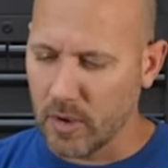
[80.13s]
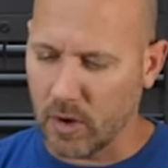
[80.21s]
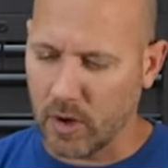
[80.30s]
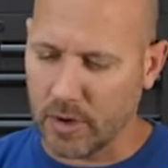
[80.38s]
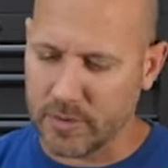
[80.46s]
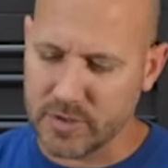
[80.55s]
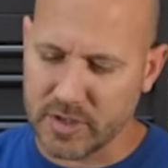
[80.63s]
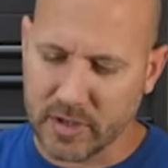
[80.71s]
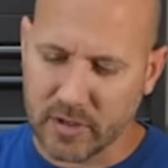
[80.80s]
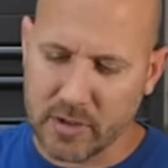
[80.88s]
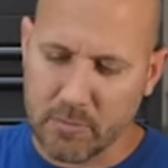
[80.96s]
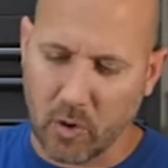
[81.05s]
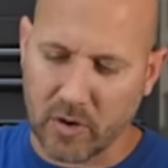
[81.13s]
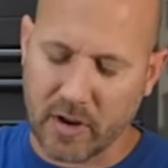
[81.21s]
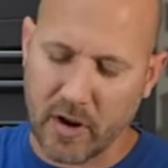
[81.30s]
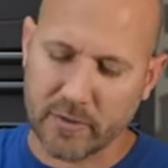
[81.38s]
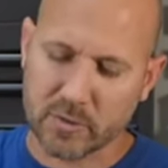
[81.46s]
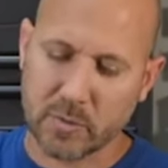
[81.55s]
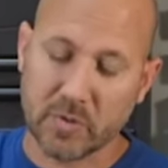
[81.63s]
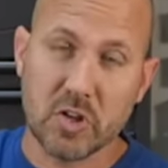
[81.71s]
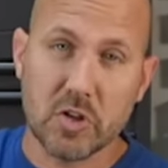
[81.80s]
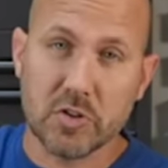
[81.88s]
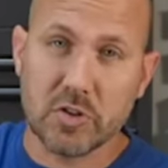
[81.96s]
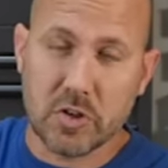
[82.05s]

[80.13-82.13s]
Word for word: are generally more comfortable to use